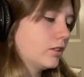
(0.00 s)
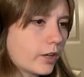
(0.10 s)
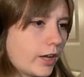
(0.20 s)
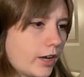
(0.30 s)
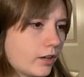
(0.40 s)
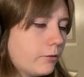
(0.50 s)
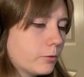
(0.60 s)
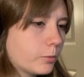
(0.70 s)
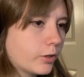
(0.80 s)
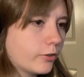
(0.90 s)
Okay, now
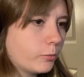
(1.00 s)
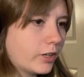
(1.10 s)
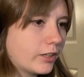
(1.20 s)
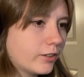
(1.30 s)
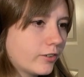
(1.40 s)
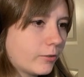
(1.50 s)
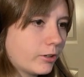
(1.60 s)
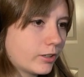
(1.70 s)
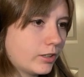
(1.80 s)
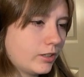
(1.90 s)
it works when I clicked on.
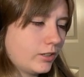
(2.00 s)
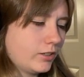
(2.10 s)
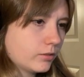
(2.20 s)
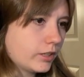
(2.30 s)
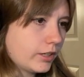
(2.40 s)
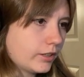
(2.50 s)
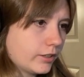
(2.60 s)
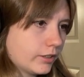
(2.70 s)
Oh, get out of